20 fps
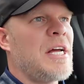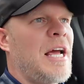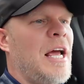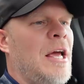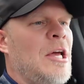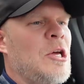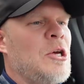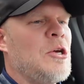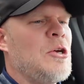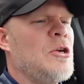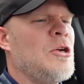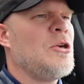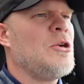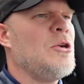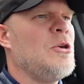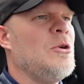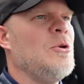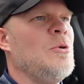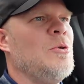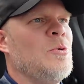like a
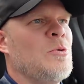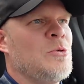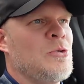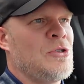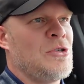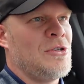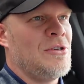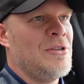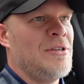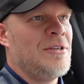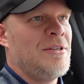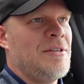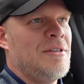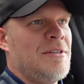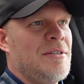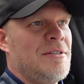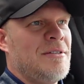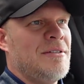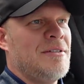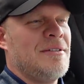huge
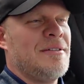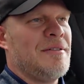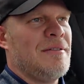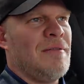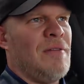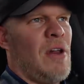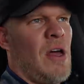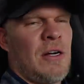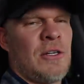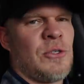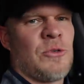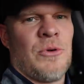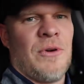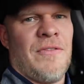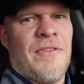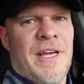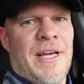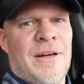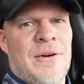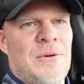luxury
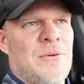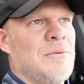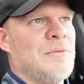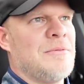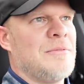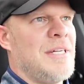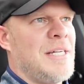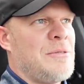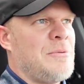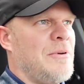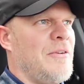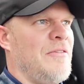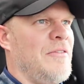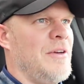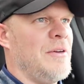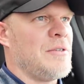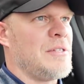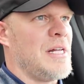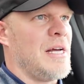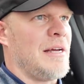vehicle. That's what it
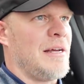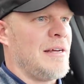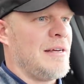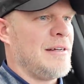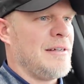feels like.